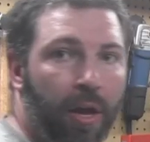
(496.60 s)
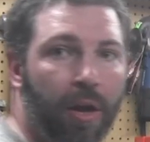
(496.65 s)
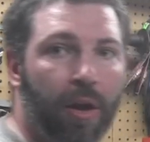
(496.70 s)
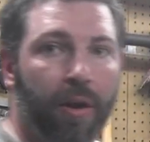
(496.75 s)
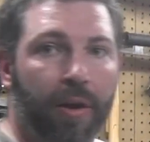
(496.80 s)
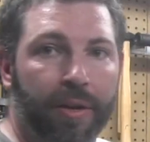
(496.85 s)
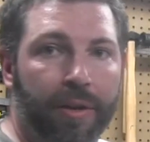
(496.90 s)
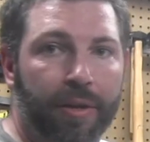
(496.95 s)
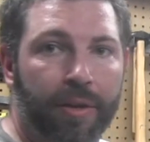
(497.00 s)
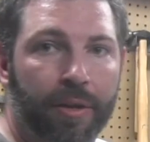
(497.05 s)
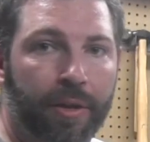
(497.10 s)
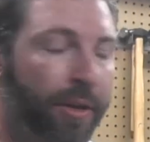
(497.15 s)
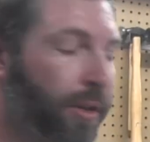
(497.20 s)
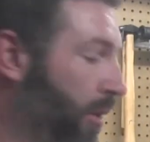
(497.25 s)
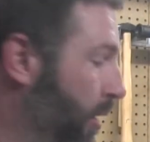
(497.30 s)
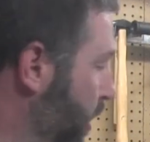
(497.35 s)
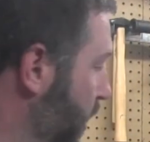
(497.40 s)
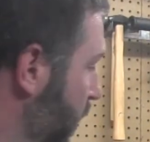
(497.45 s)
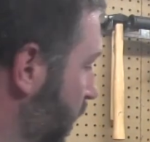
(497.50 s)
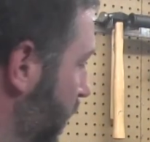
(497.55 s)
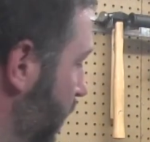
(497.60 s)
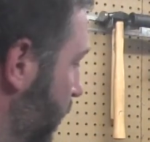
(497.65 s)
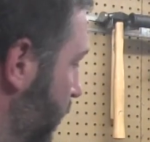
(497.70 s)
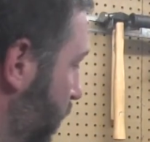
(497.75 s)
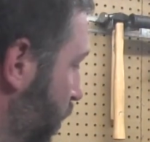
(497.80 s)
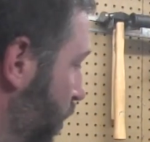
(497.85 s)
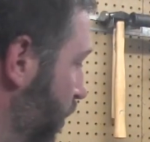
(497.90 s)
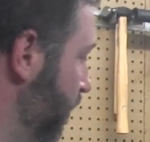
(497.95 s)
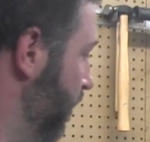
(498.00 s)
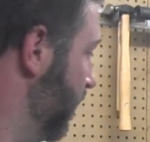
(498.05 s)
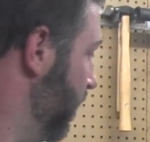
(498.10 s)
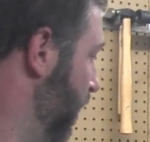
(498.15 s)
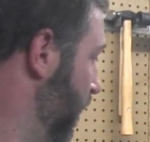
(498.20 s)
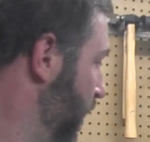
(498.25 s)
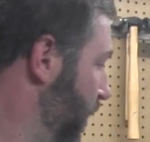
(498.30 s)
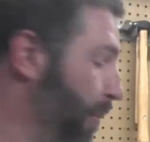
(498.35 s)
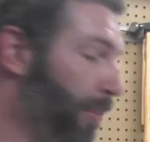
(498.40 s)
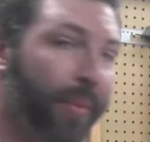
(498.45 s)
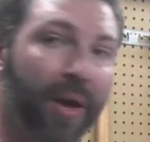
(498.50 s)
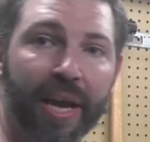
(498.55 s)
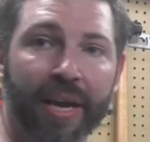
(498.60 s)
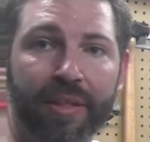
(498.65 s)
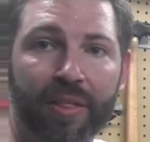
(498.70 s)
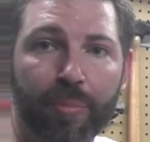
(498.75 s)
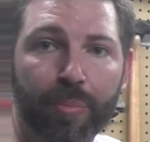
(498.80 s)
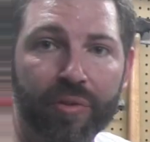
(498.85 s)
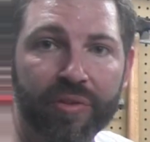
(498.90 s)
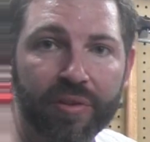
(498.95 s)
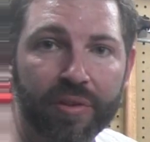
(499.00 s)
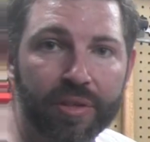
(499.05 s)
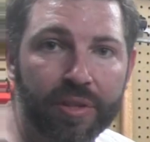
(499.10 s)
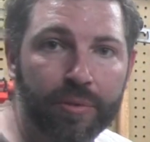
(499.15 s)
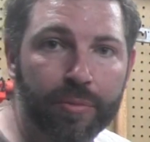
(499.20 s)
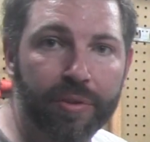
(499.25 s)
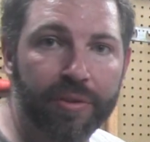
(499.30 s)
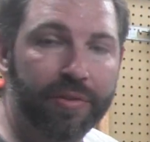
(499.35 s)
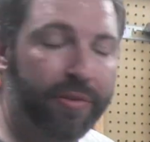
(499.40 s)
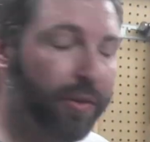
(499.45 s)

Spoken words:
Alright, tool's back in the position we